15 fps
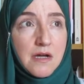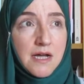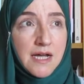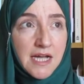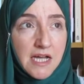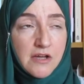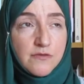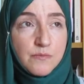
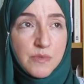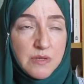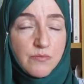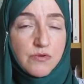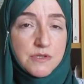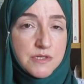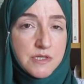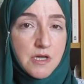have been
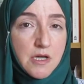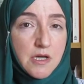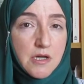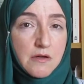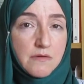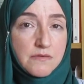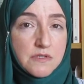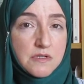
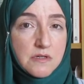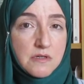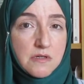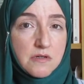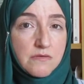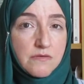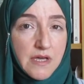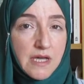preserved
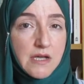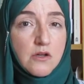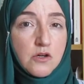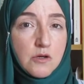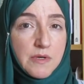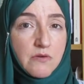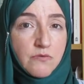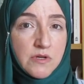for
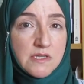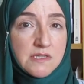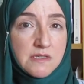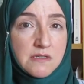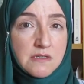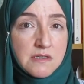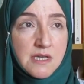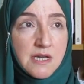economic reasons,